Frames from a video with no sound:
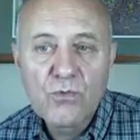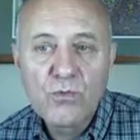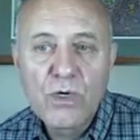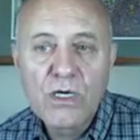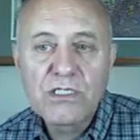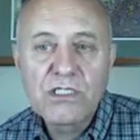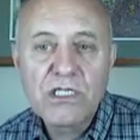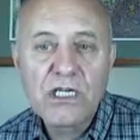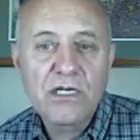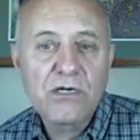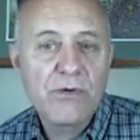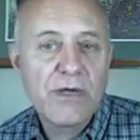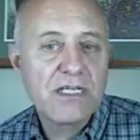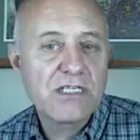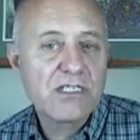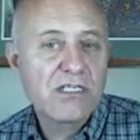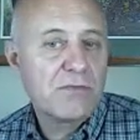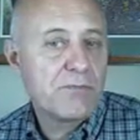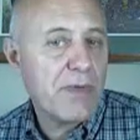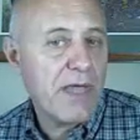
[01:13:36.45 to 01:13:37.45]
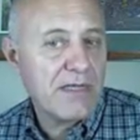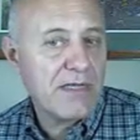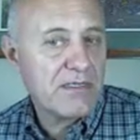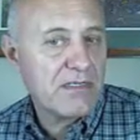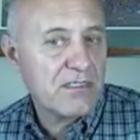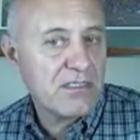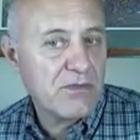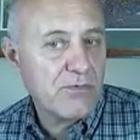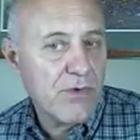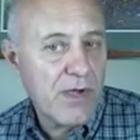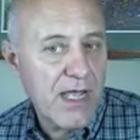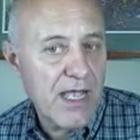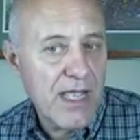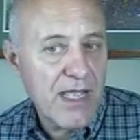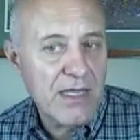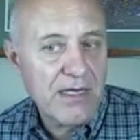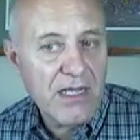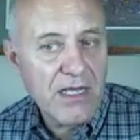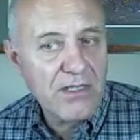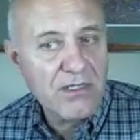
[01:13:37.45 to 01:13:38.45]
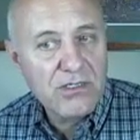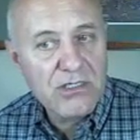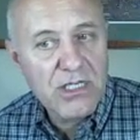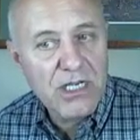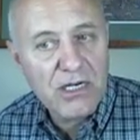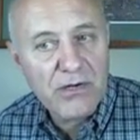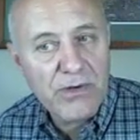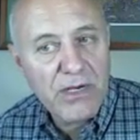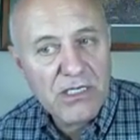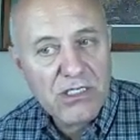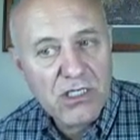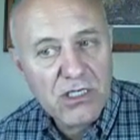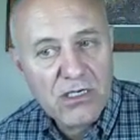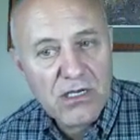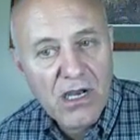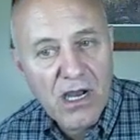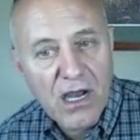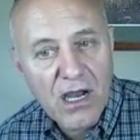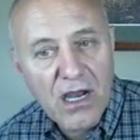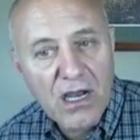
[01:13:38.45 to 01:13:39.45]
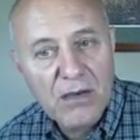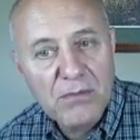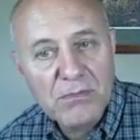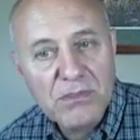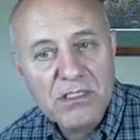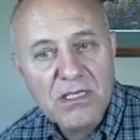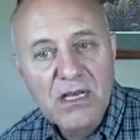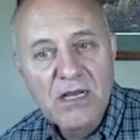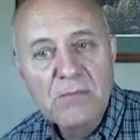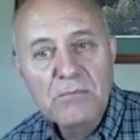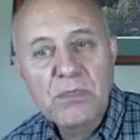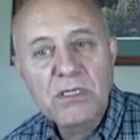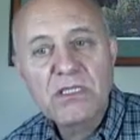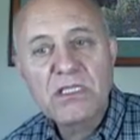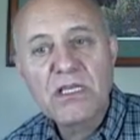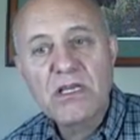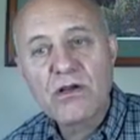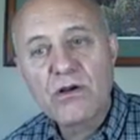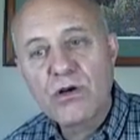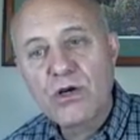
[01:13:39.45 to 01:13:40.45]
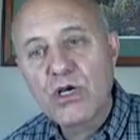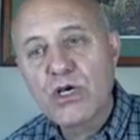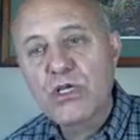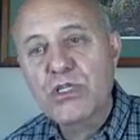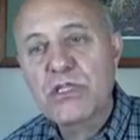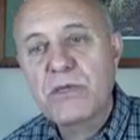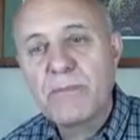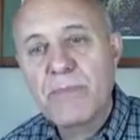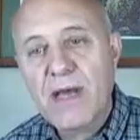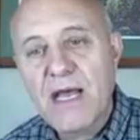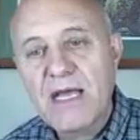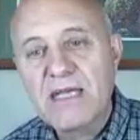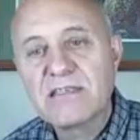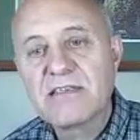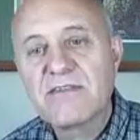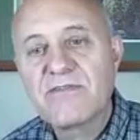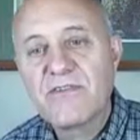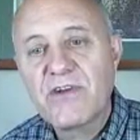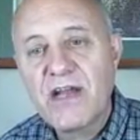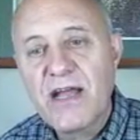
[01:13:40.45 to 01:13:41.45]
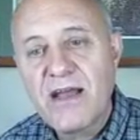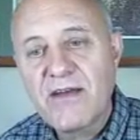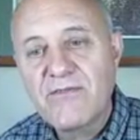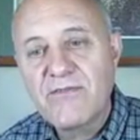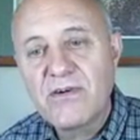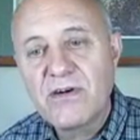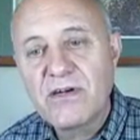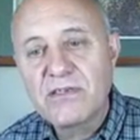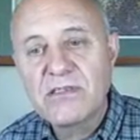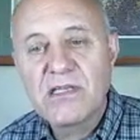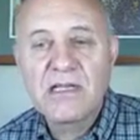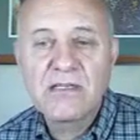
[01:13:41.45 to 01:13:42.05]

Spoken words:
One generation passes away, another generation comes, but the earth abides forever.